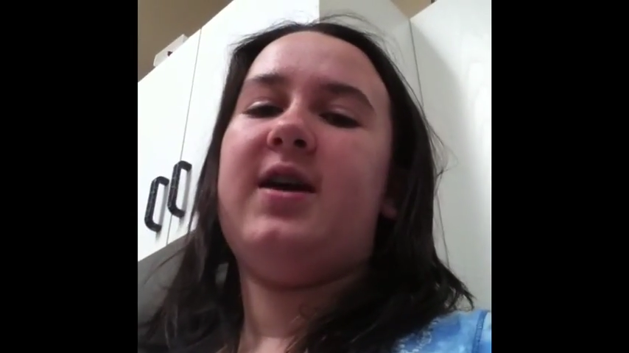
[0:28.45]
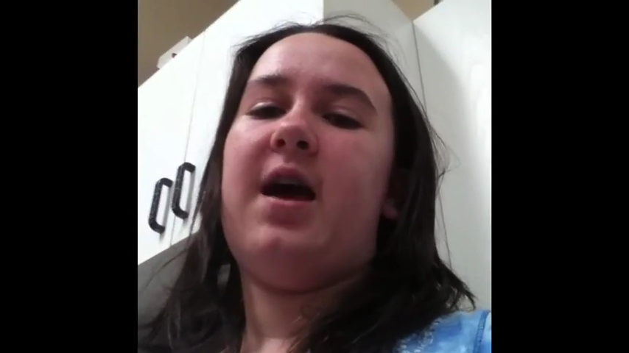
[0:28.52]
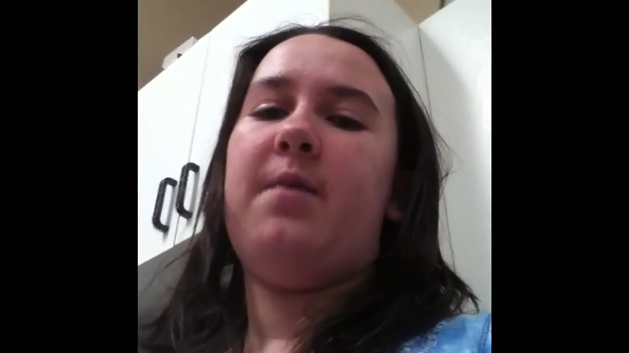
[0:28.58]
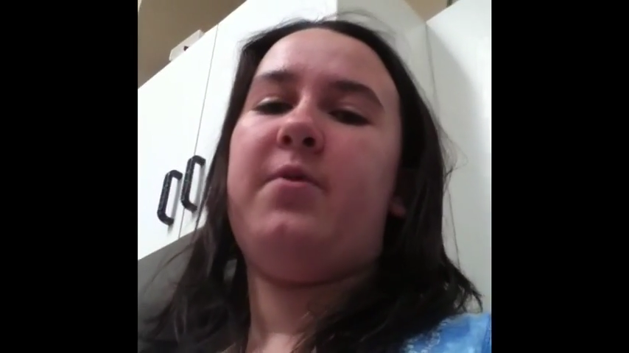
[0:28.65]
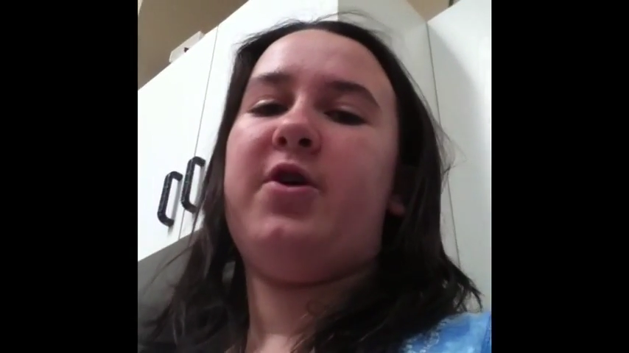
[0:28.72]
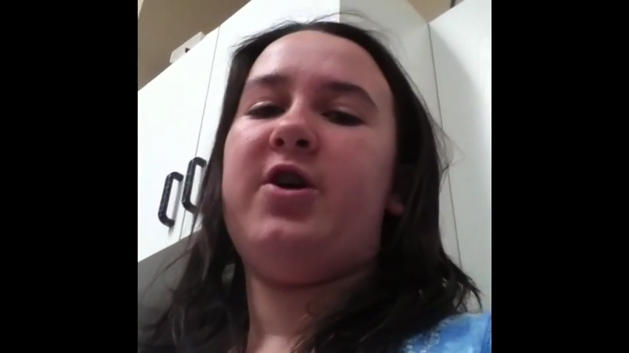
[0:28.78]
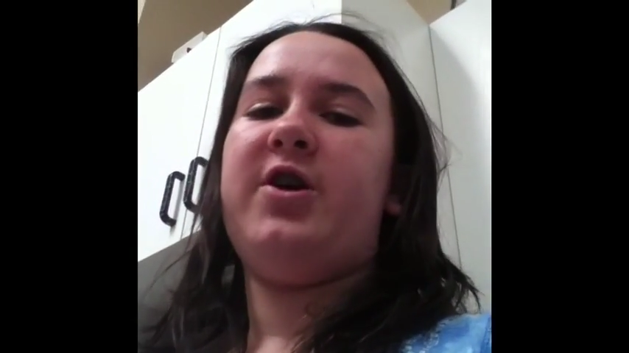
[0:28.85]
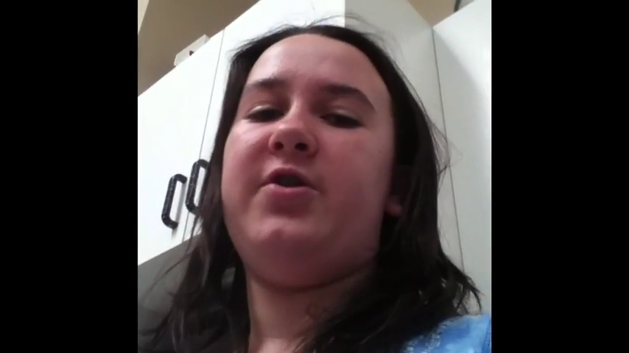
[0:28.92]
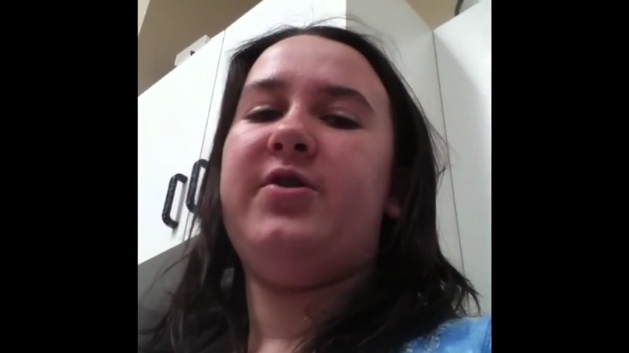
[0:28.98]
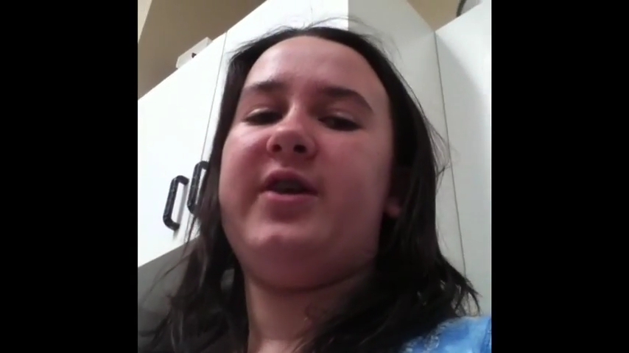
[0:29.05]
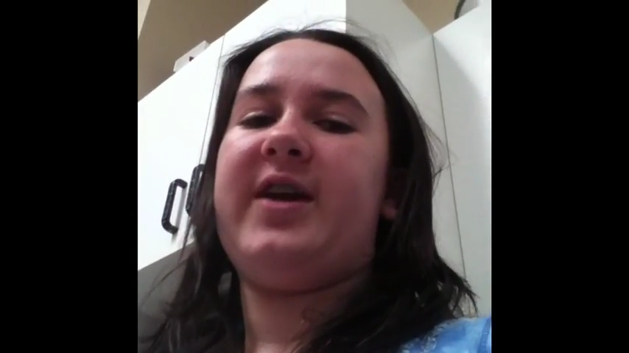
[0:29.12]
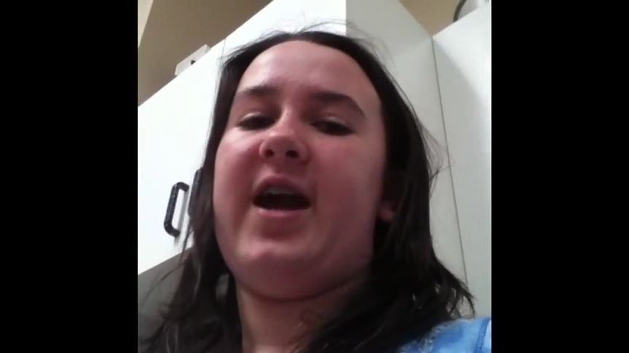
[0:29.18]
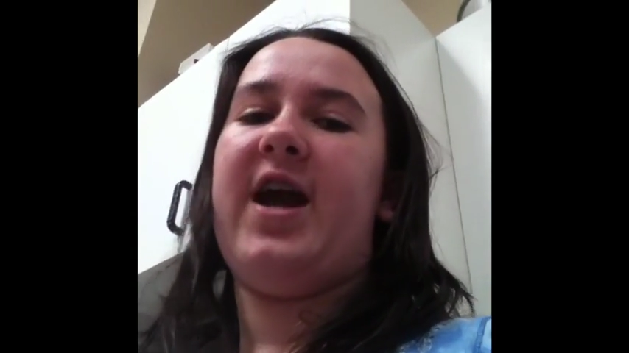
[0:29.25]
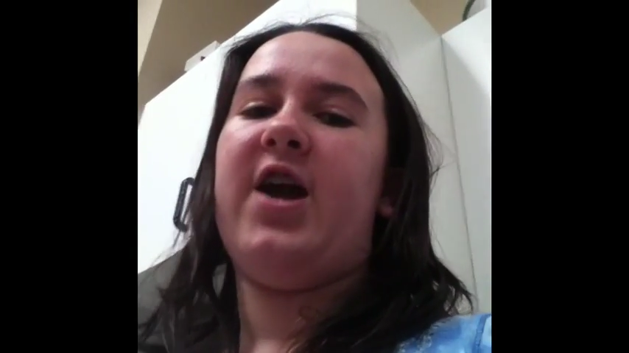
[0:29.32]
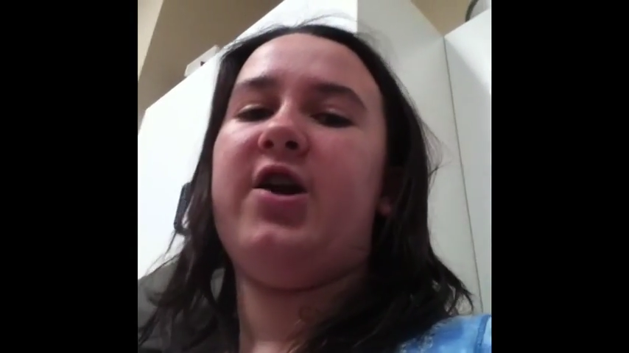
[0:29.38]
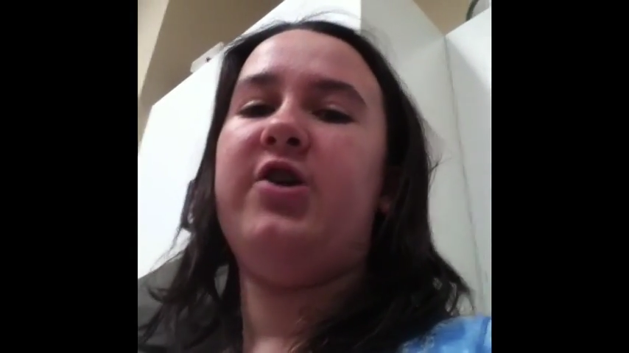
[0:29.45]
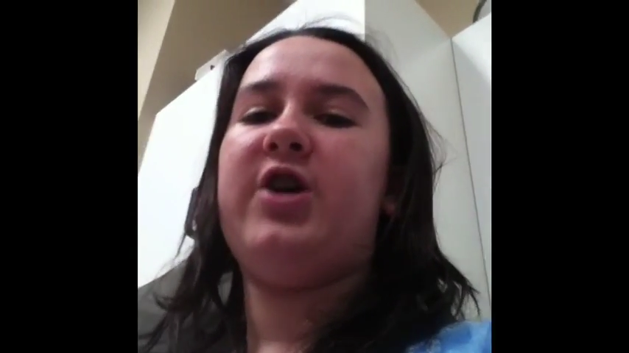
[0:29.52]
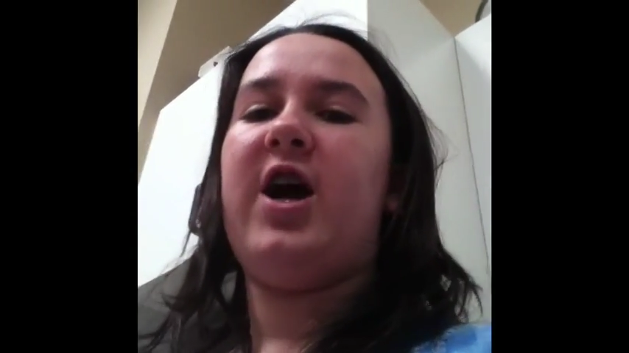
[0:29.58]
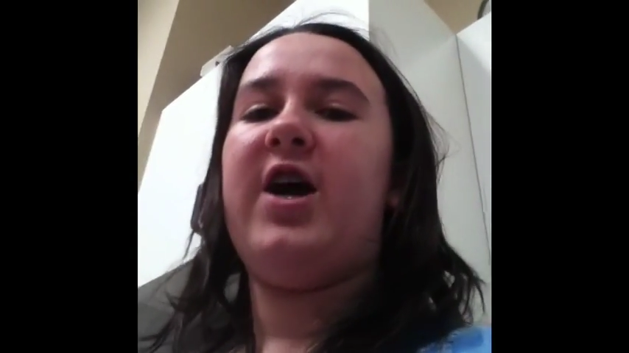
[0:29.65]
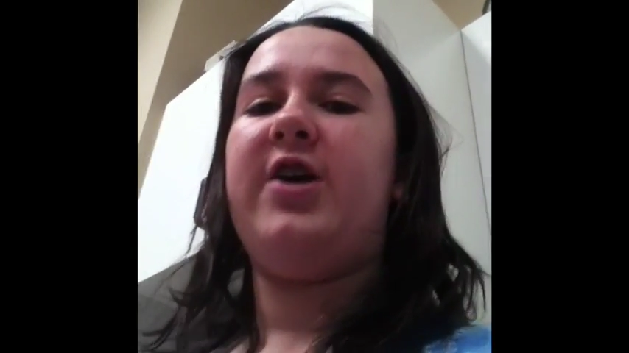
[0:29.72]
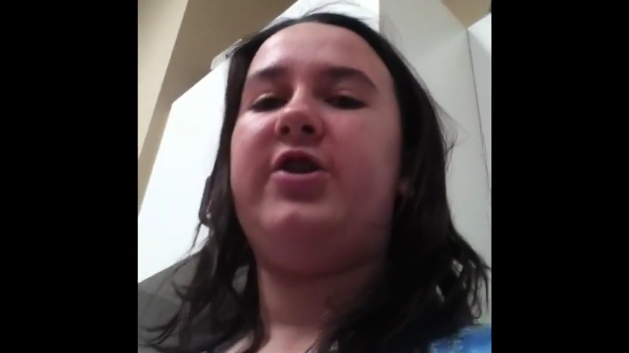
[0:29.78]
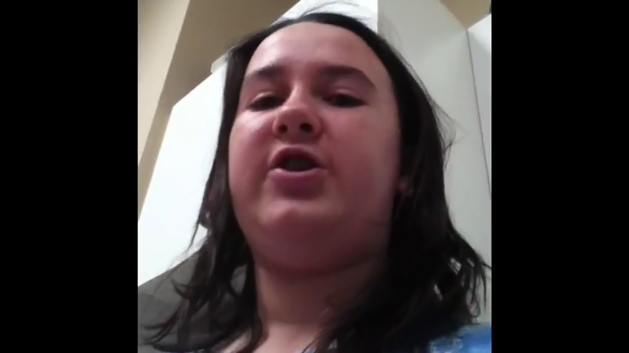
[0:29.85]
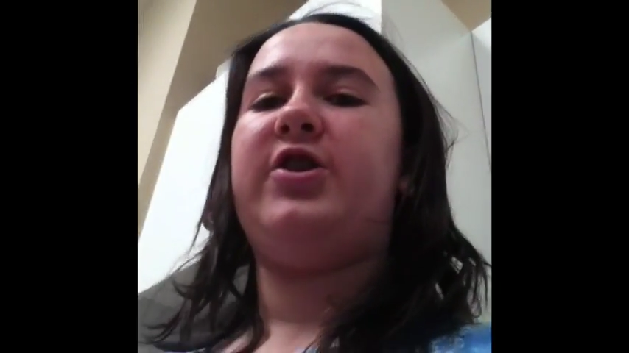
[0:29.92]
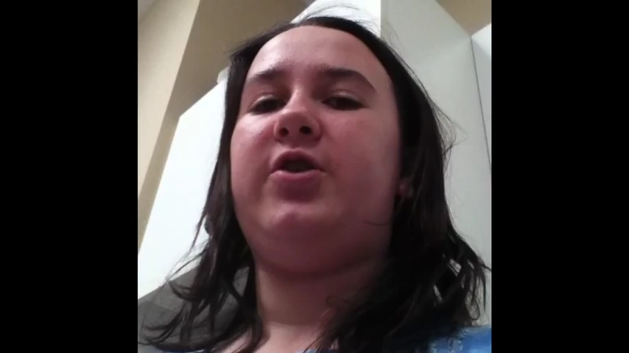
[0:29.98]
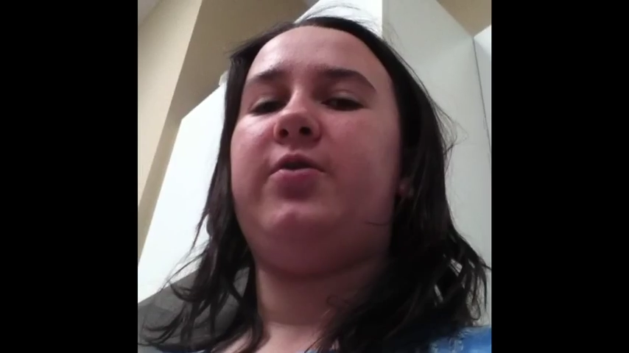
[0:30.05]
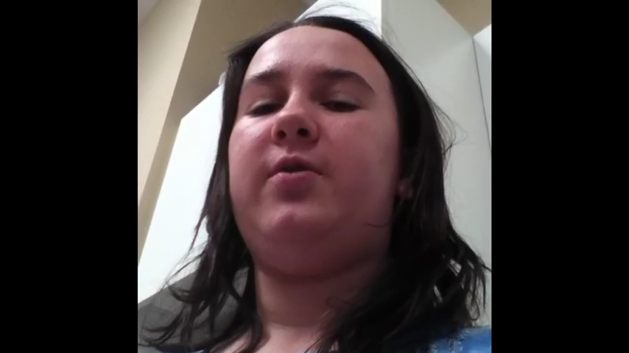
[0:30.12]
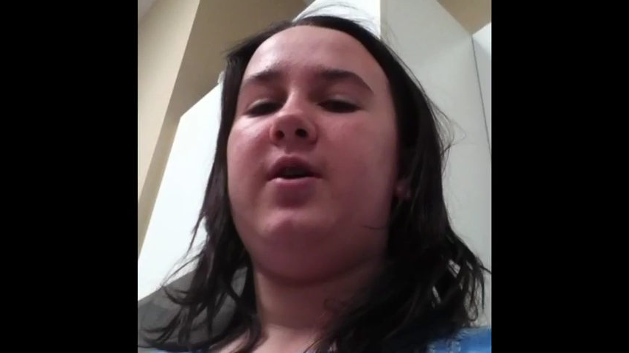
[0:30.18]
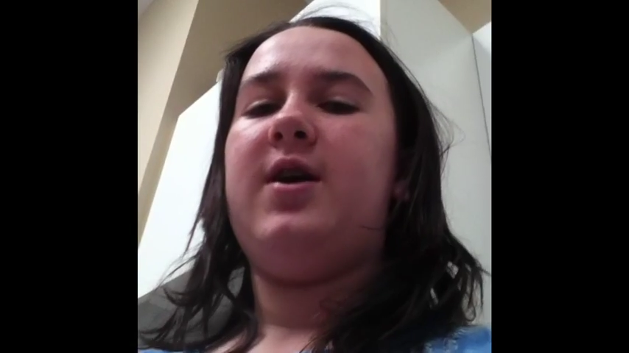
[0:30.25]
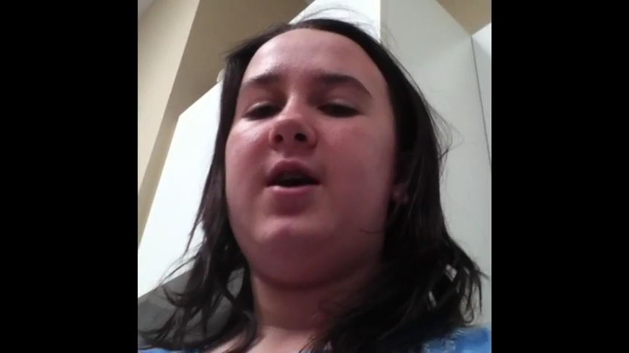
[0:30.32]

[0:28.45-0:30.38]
and we are using a hair dryer to